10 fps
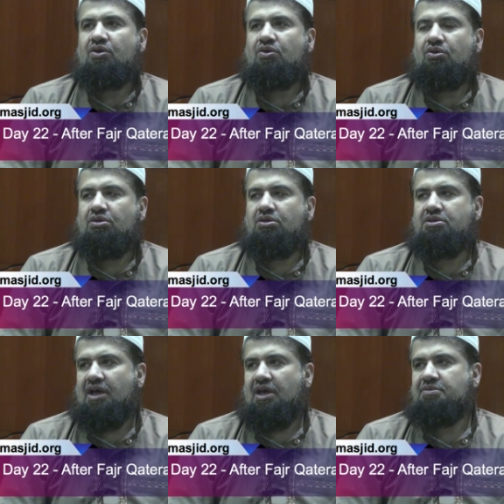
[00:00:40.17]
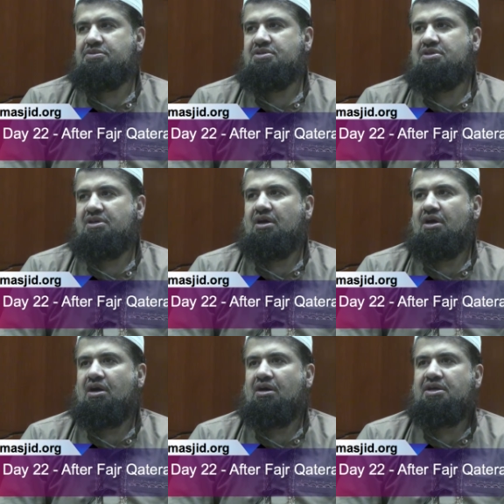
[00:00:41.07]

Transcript: All times are